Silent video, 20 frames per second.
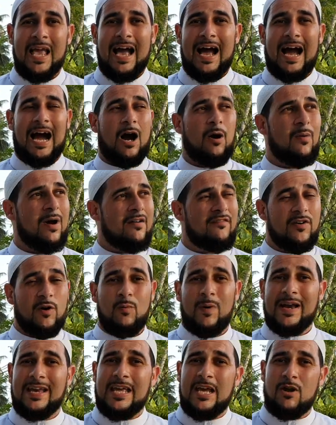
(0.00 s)
However,
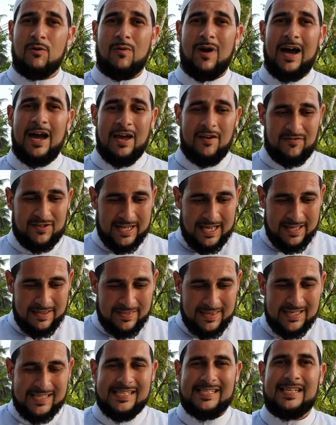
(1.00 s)
when he arrived in
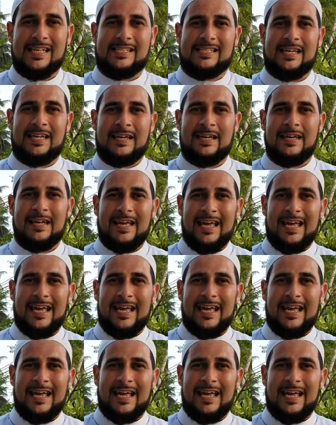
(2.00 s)
this city